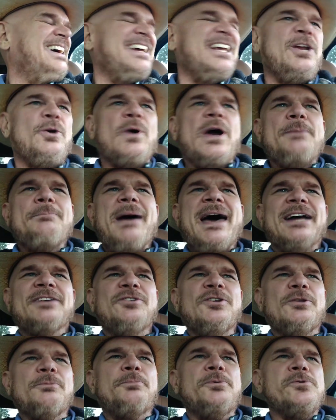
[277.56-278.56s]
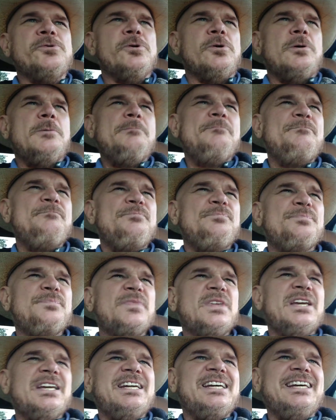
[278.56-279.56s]
Anyway, back to the pool.
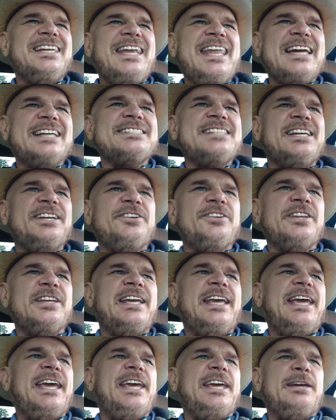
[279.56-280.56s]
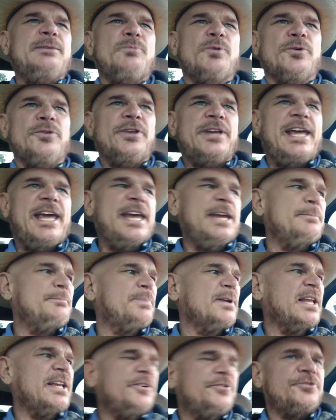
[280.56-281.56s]
Connecting to the game where the game
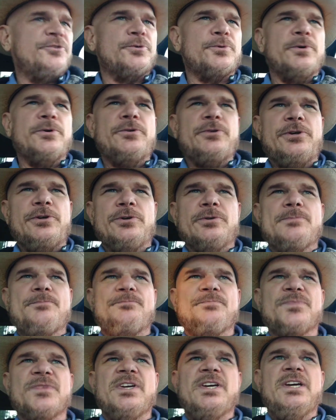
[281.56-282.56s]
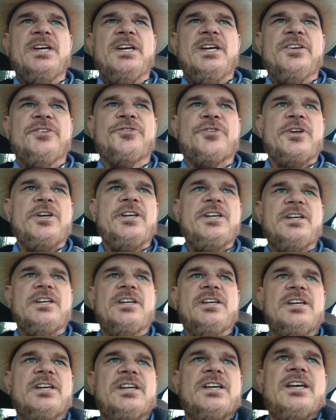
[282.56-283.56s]
plays through you. See,
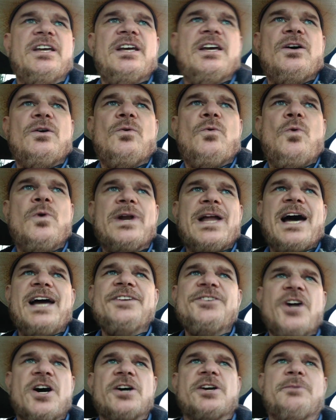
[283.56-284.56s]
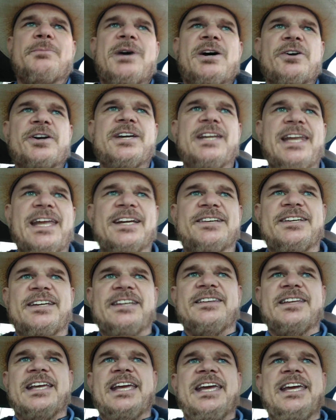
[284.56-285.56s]
when I talk about
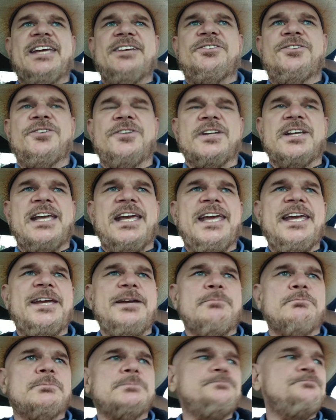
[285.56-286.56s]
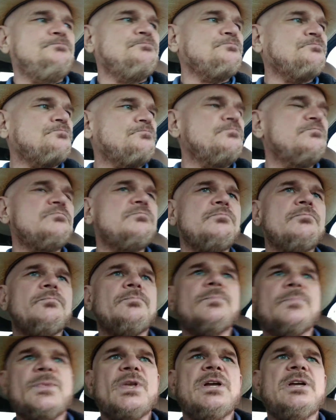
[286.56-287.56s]
connecting the game to the
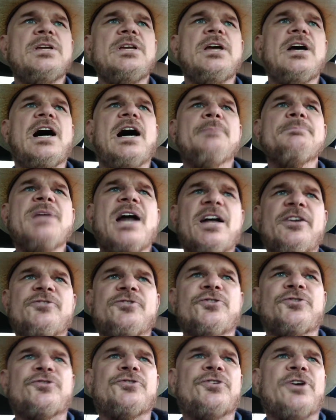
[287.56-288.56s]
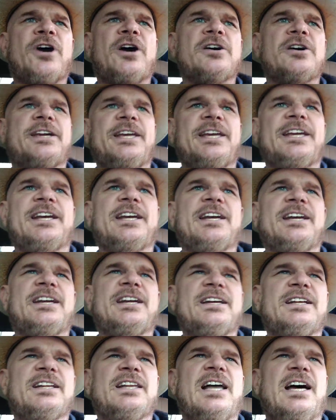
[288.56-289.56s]
game, I'm not just talking
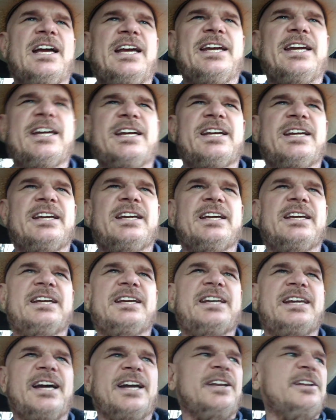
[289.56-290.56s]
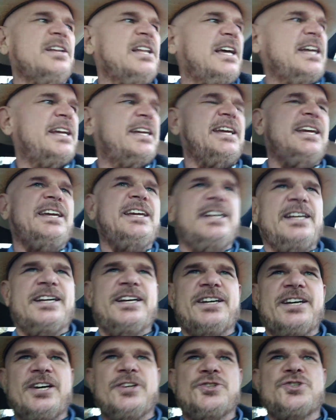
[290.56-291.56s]
like kind of like
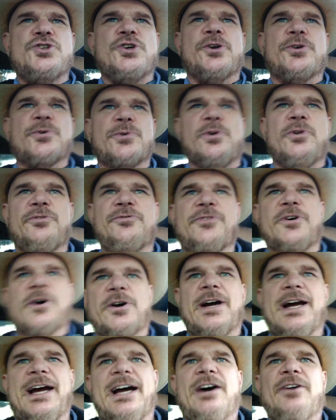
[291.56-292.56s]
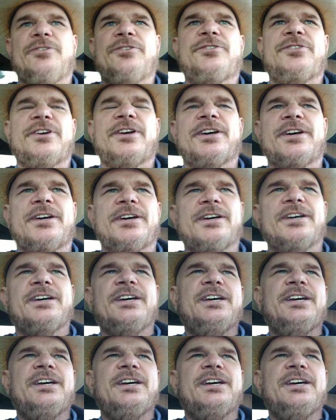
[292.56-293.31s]
a, a general far out uh,